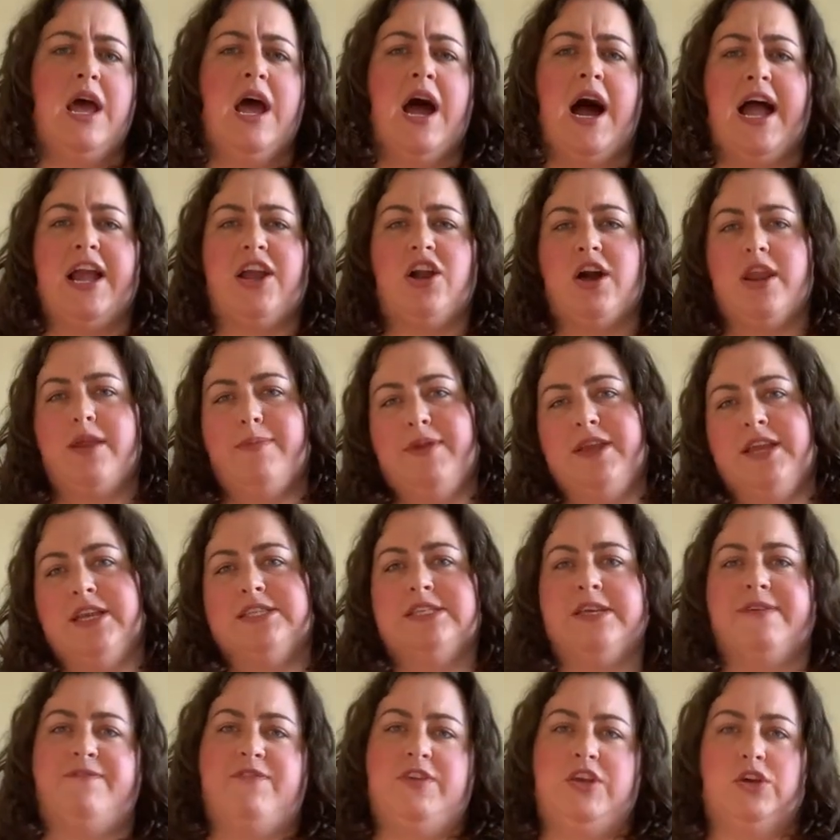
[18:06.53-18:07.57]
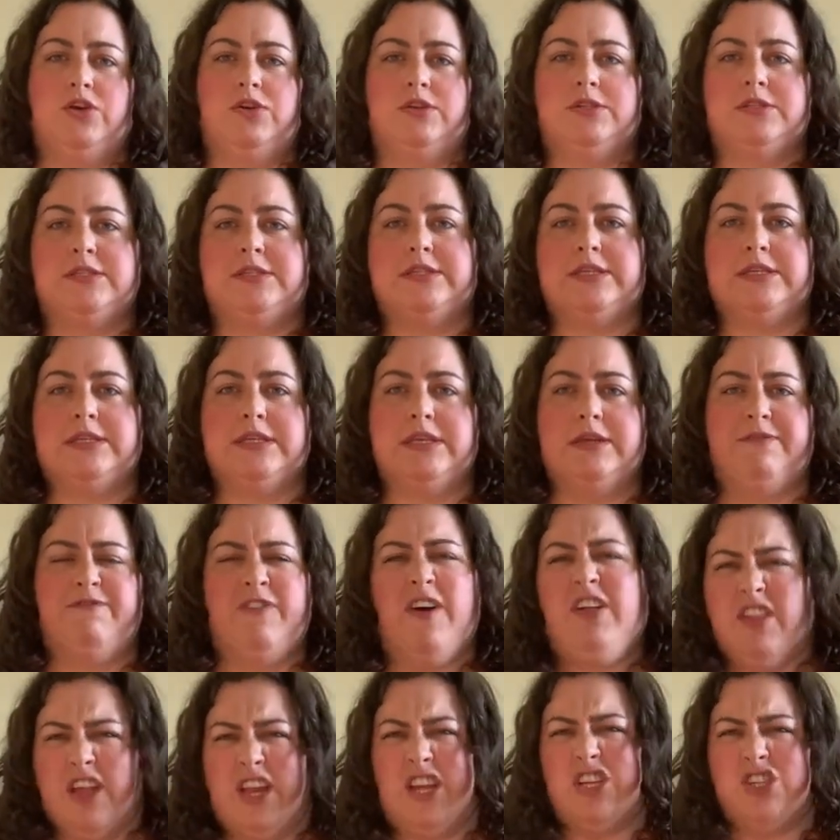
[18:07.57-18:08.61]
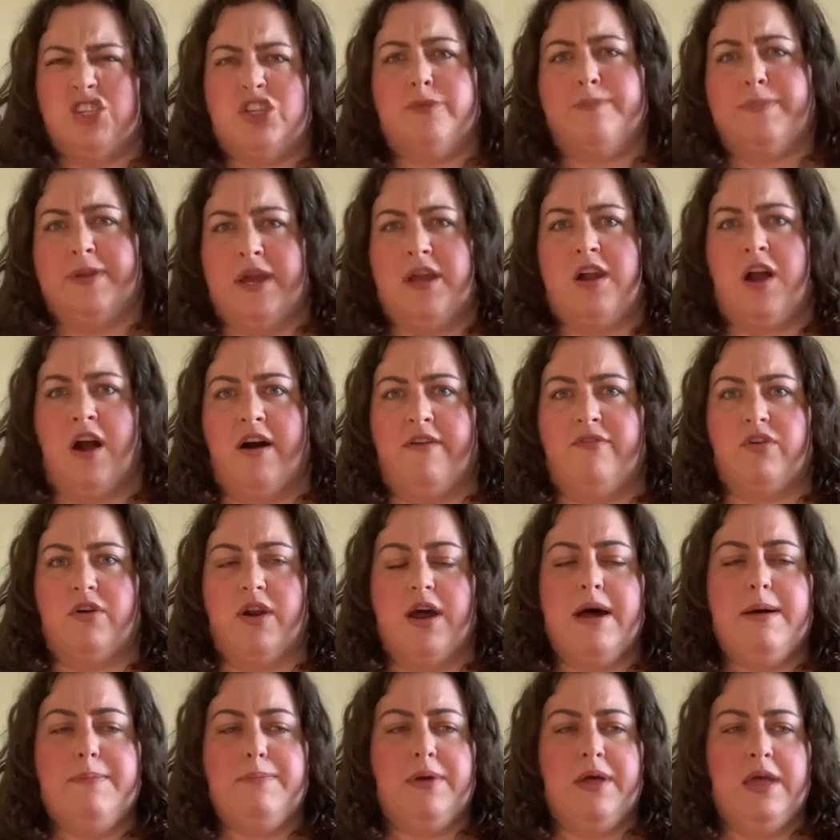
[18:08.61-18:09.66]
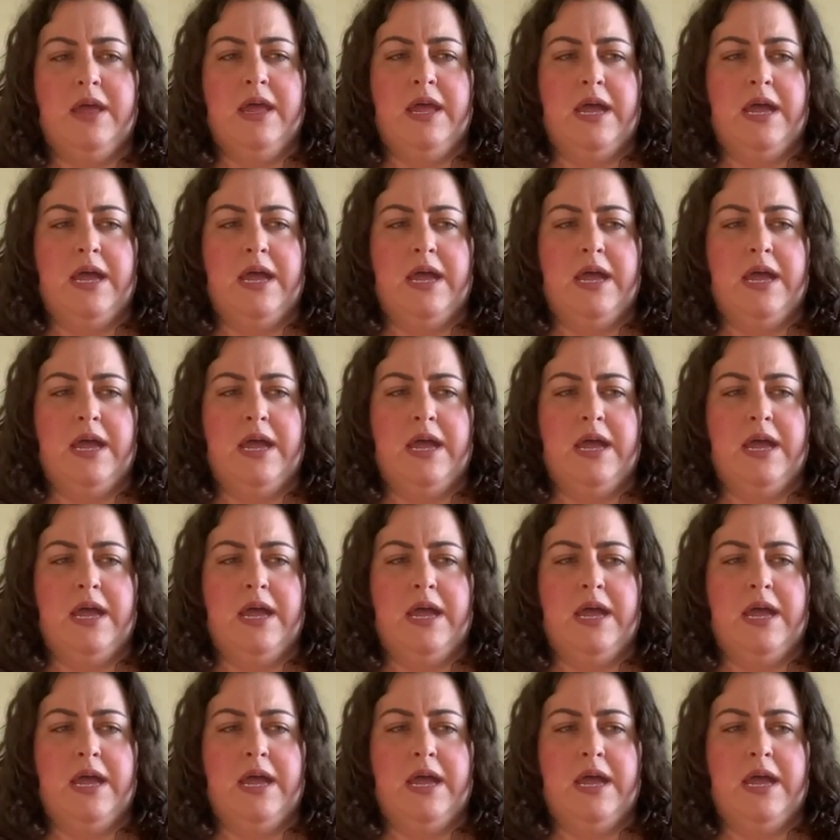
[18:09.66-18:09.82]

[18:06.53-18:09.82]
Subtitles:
I got it because it felt like it should be a cover up.